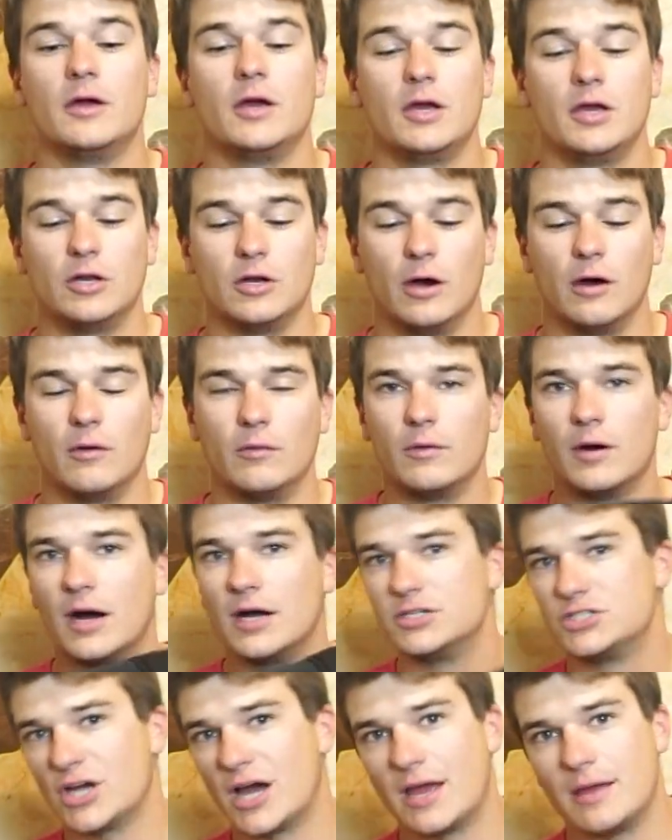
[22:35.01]
you know, a
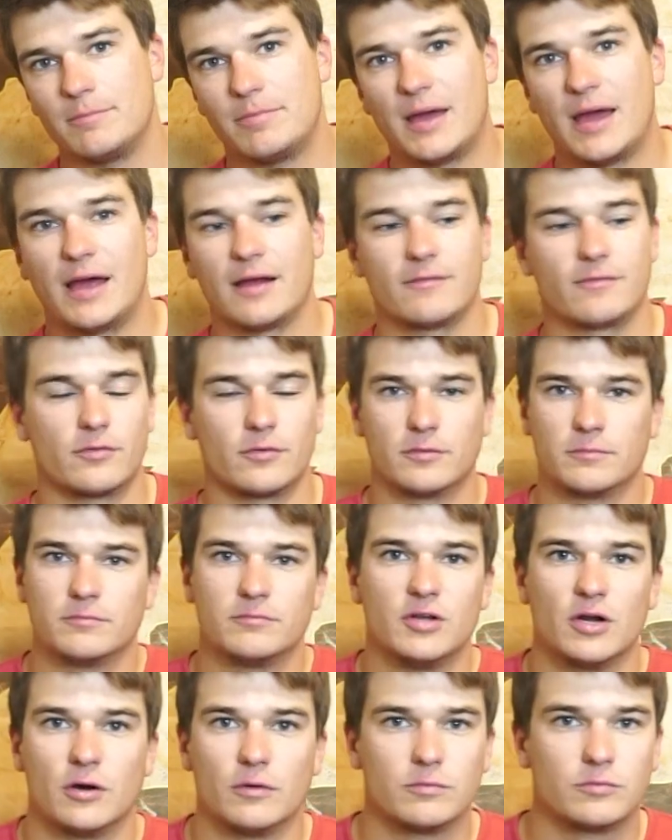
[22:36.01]
giant bag for,
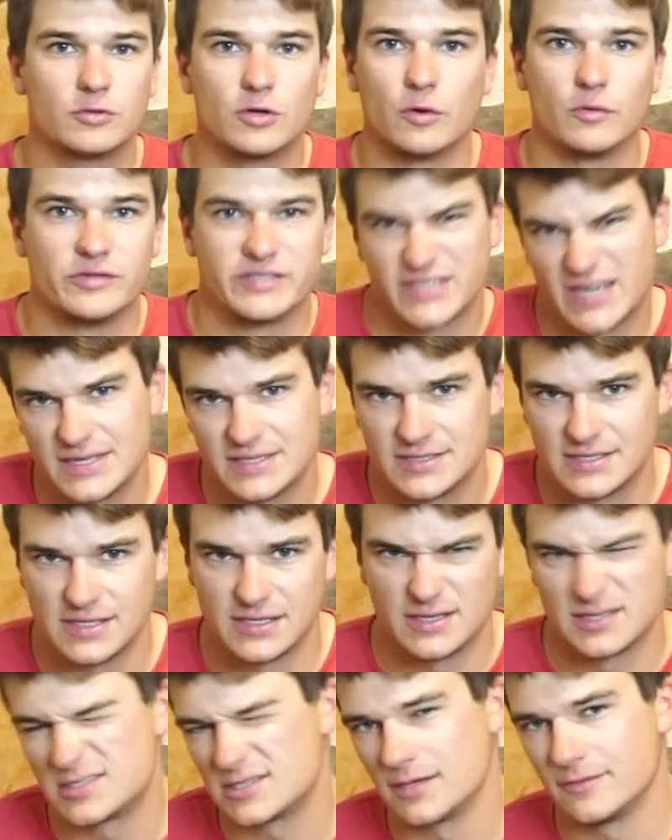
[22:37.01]
you know, going sightseeing
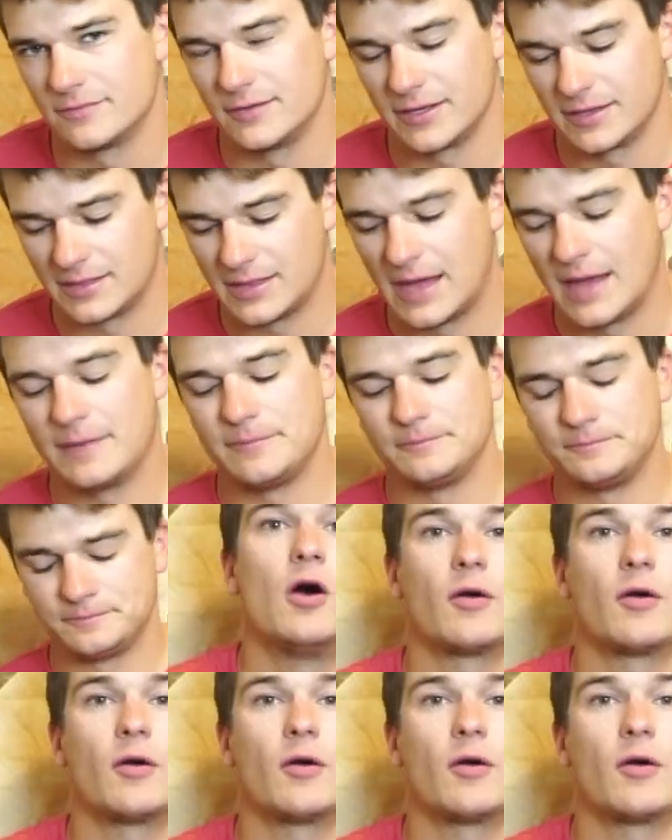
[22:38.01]
and stuff like that.